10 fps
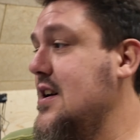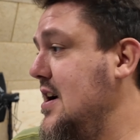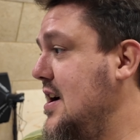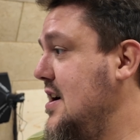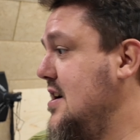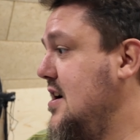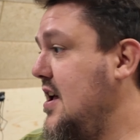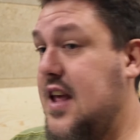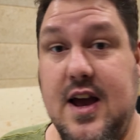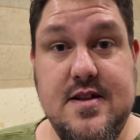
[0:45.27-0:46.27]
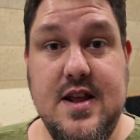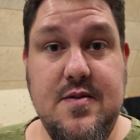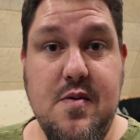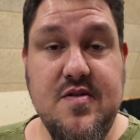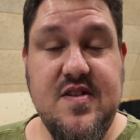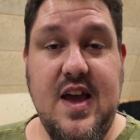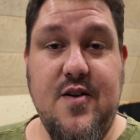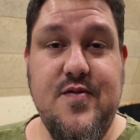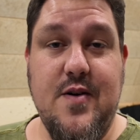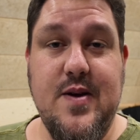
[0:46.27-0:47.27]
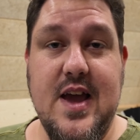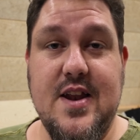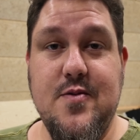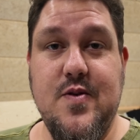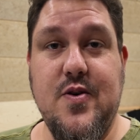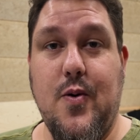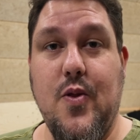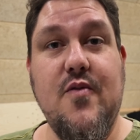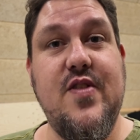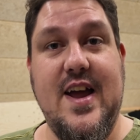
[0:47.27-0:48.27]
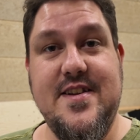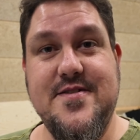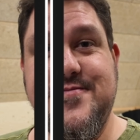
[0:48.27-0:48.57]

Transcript: and then we will see how far we get with all of that.